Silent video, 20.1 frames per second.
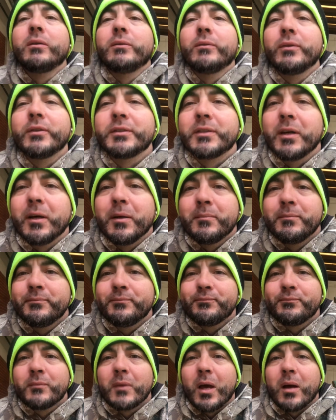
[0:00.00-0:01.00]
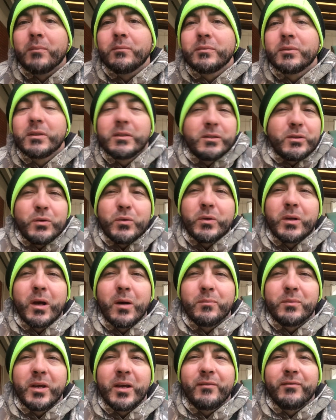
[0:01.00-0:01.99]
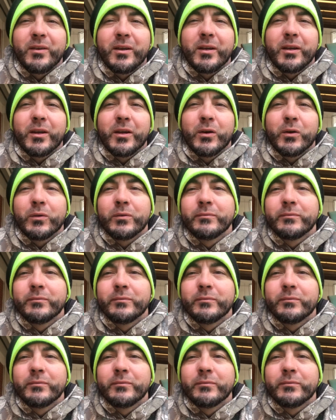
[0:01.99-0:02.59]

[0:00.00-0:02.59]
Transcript: What's up? Just doing an update video.